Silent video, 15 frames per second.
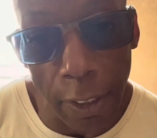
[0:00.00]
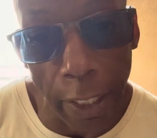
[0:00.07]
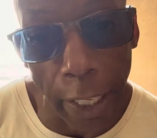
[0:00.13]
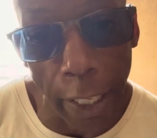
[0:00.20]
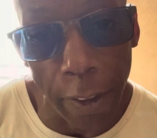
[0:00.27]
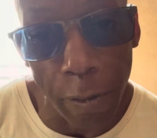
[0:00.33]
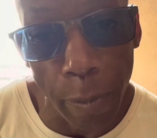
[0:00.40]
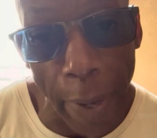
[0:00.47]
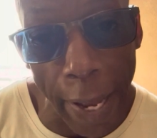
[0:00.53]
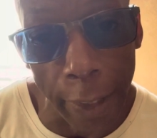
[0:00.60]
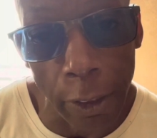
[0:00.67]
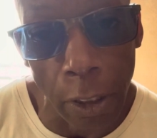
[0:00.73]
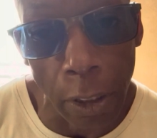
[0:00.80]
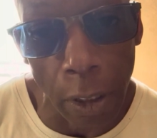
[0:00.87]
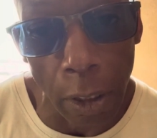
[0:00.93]
gave
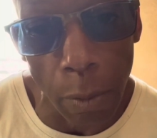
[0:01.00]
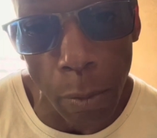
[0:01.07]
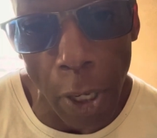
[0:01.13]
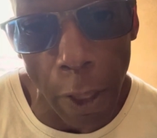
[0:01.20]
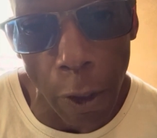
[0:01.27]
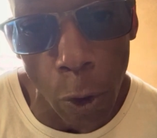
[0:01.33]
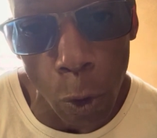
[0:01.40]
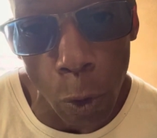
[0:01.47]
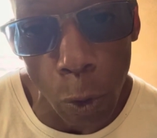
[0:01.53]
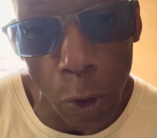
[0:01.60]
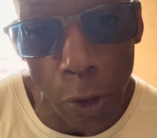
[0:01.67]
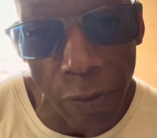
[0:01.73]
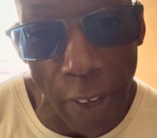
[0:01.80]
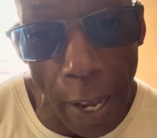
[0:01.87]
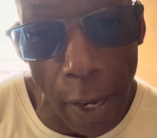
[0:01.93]
back to the mother who
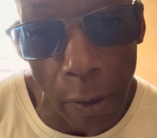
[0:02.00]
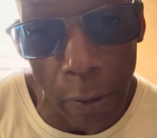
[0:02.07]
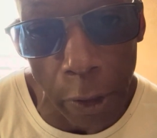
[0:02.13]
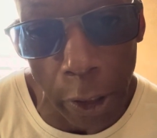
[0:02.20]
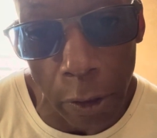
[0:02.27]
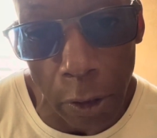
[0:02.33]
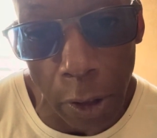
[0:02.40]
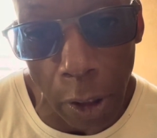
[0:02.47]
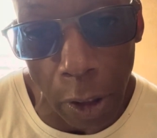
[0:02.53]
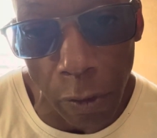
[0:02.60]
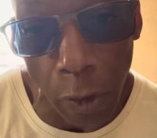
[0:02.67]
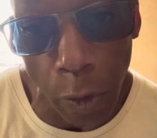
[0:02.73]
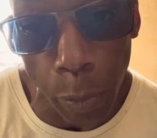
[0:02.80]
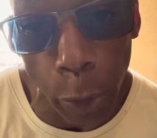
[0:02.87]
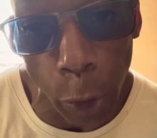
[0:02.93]
was found guilty
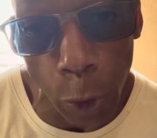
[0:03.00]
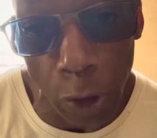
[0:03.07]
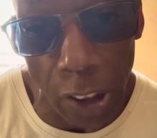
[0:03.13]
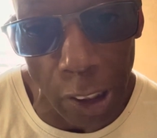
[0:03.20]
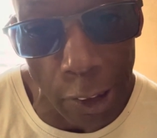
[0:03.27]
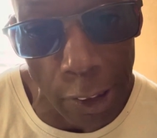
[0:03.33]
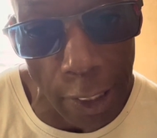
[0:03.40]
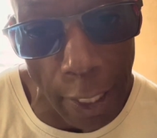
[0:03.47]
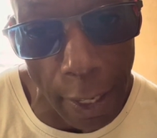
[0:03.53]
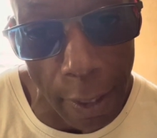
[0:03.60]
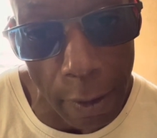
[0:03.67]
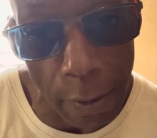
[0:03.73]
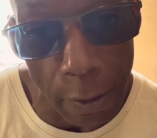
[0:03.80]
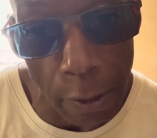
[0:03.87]
of abusing the child,